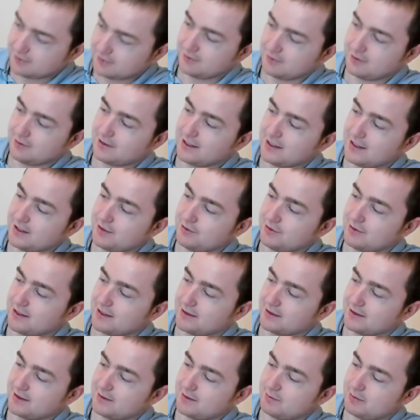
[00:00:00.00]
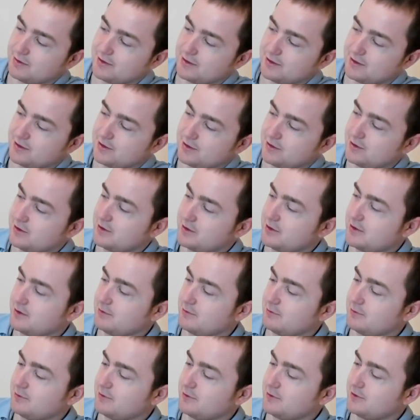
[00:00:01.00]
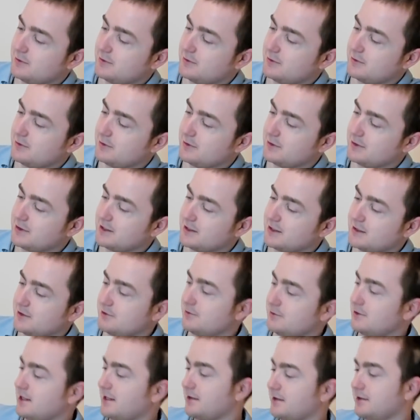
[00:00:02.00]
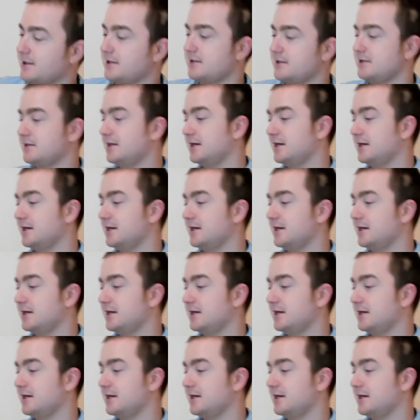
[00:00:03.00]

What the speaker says: you can do like that, but it just won't, so you can do like that, yeah,